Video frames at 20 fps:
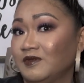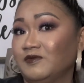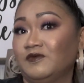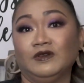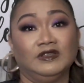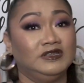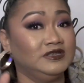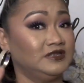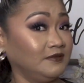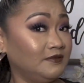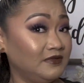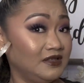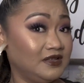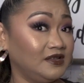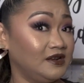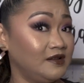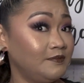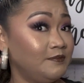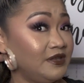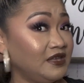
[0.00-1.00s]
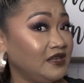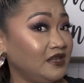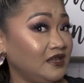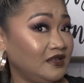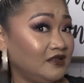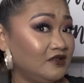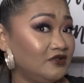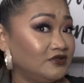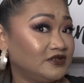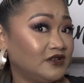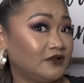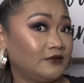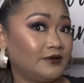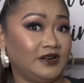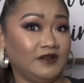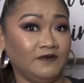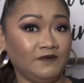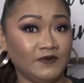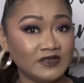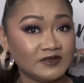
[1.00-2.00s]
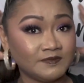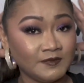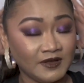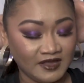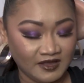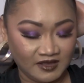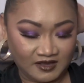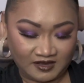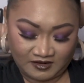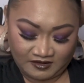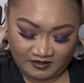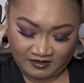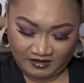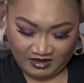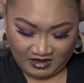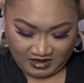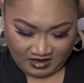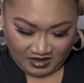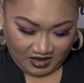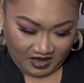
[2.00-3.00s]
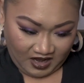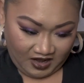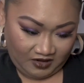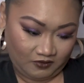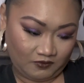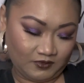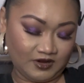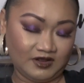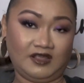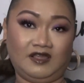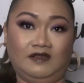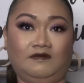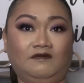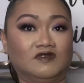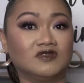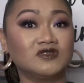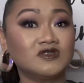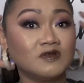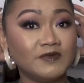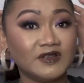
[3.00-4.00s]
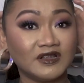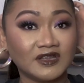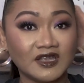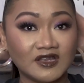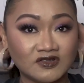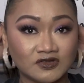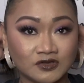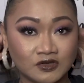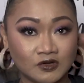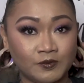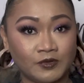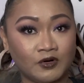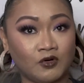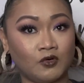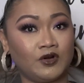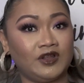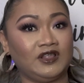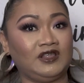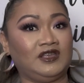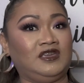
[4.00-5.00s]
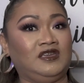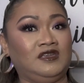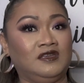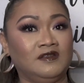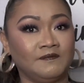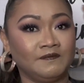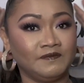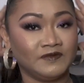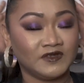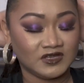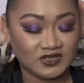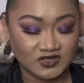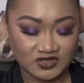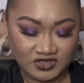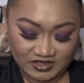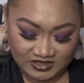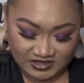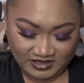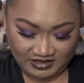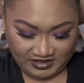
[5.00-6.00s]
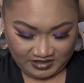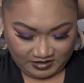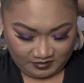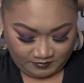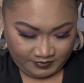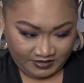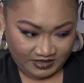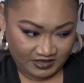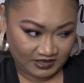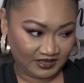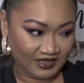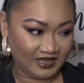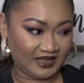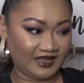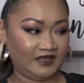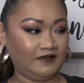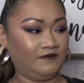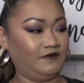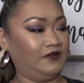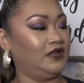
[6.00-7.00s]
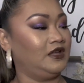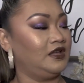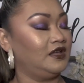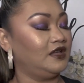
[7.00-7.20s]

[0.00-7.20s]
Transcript: Put some little bit because I already fixed my hair. I don't want it to be like super oily, just a little bit alive.